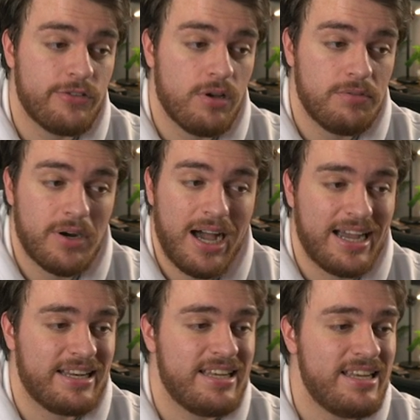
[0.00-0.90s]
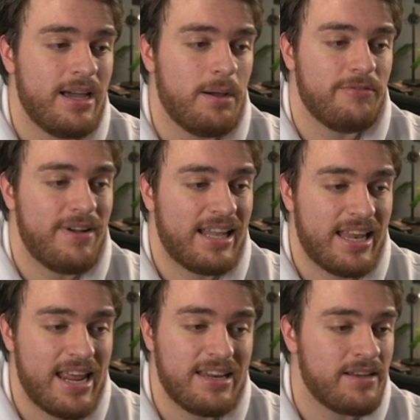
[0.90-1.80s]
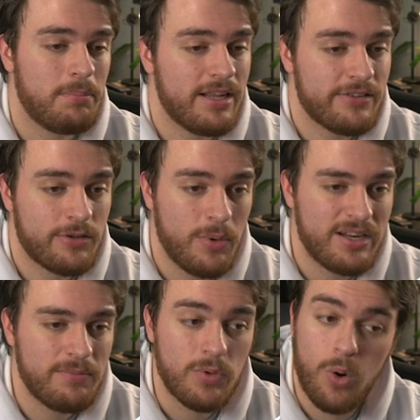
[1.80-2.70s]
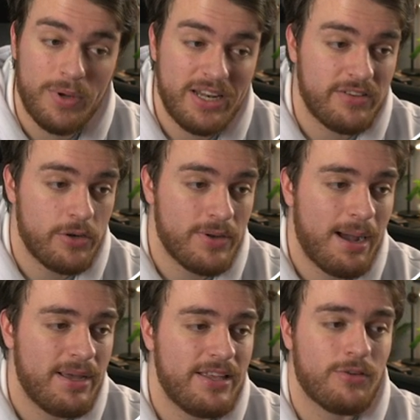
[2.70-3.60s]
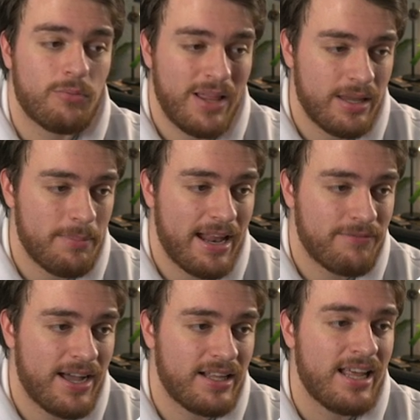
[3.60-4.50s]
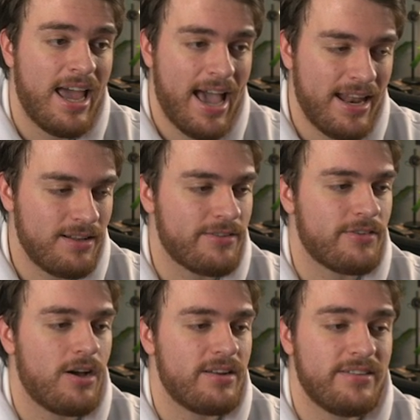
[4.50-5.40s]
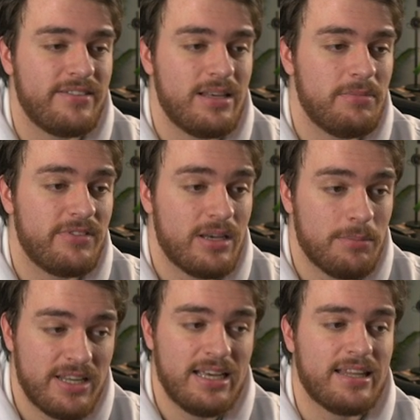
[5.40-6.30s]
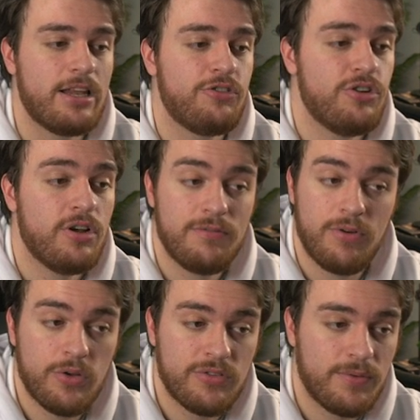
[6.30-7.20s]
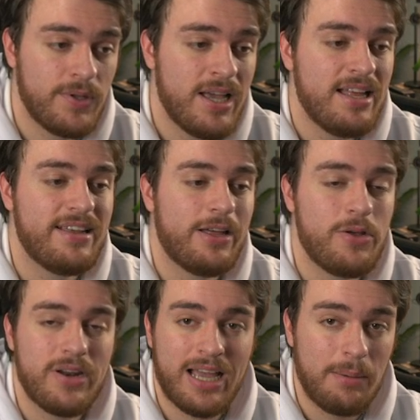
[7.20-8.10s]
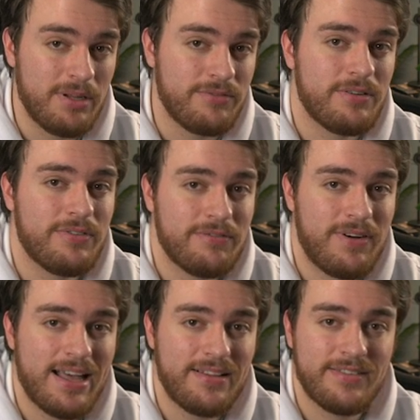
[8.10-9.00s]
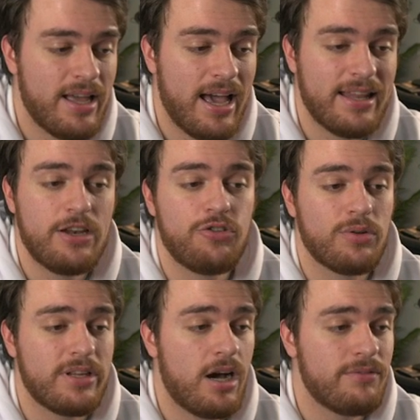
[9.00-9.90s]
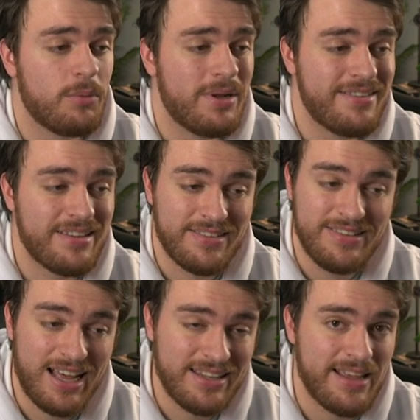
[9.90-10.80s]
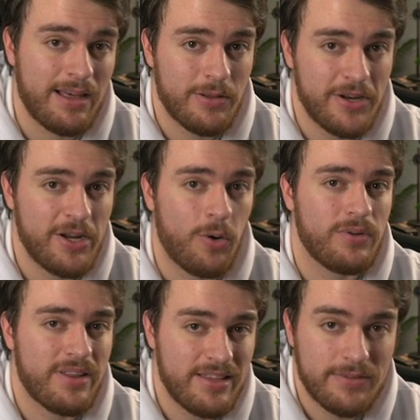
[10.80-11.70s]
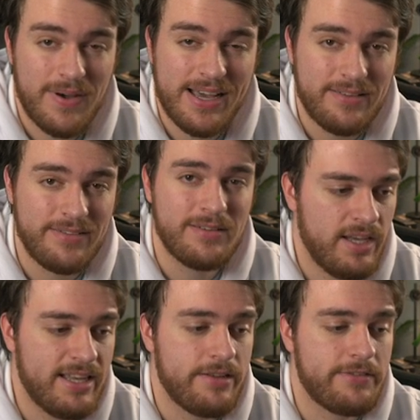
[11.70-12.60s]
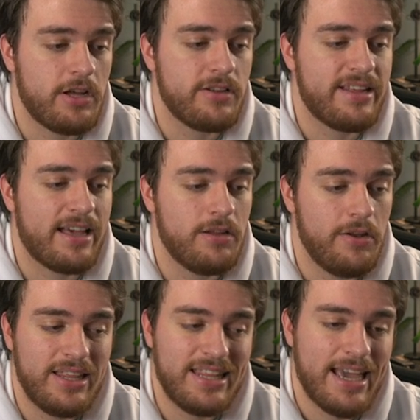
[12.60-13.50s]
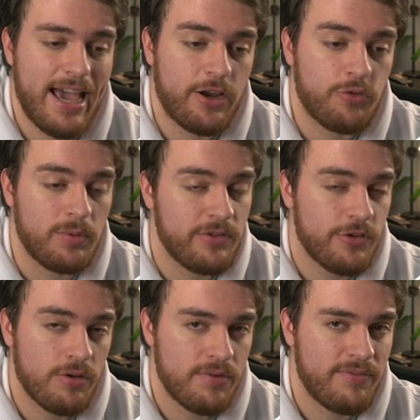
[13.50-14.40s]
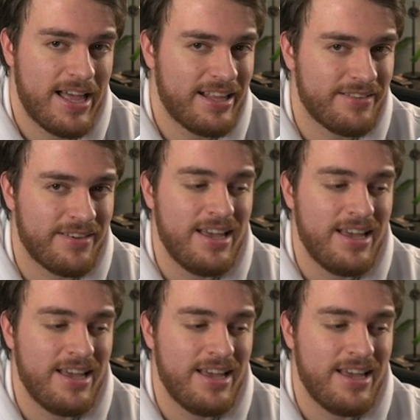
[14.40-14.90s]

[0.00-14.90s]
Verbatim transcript: server ID, validate plus quit. All we need to do now is run the bat file and it'll start Steam CMD. That should, first of all, download a couple of different files. And then shortly after, once it's done downloading all of these files, it'll start downloading the actual server files